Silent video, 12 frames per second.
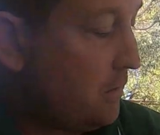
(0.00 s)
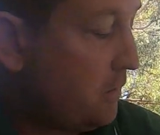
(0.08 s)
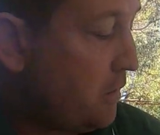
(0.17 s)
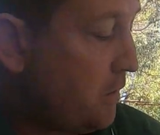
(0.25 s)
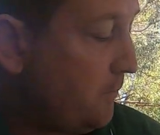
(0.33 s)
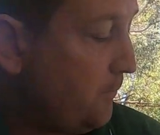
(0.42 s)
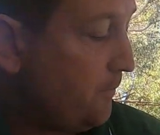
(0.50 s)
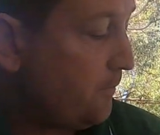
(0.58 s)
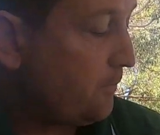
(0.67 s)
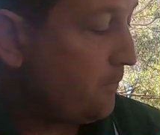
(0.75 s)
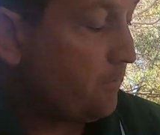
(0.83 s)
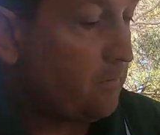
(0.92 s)
Alright.
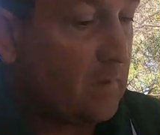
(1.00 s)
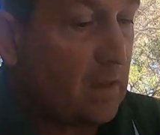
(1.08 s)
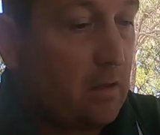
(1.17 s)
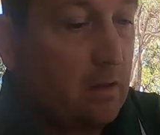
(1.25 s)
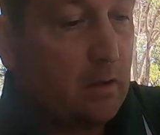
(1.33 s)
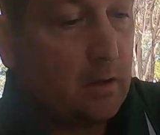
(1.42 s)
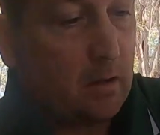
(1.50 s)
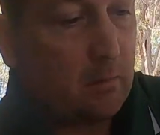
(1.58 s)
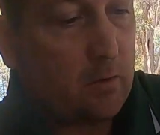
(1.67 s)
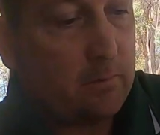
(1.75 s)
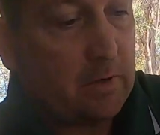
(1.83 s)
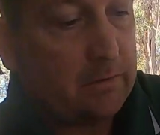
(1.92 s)

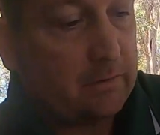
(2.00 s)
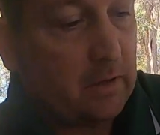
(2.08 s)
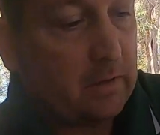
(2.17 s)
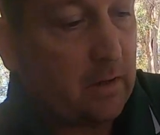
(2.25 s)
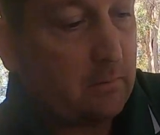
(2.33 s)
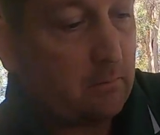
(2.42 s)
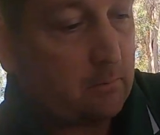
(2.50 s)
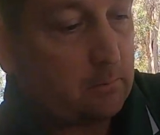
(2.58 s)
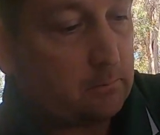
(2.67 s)
Get one bit of sticky tape.